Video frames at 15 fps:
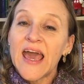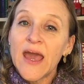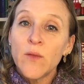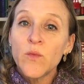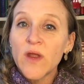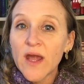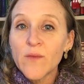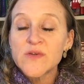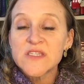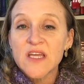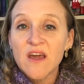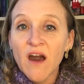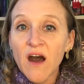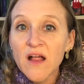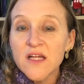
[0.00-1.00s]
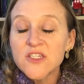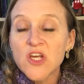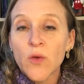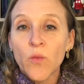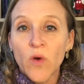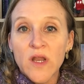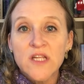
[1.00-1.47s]
And when I was in college,
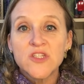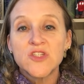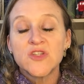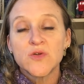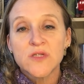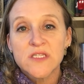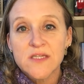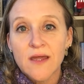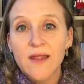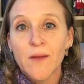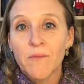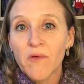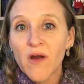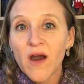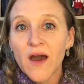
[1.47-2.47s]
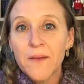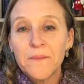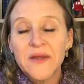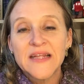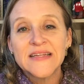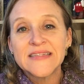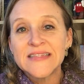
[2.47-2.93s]
I wanted to do a study abroad,
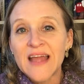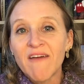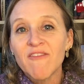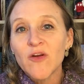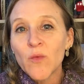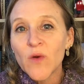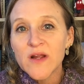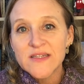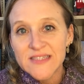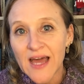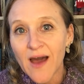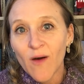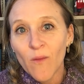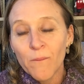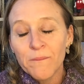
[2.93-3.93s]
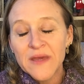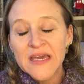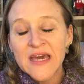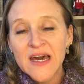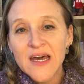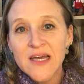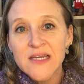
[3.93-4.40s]
but it never worked out
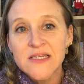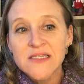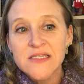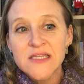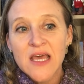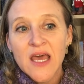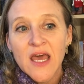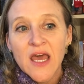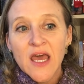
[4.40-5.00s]
because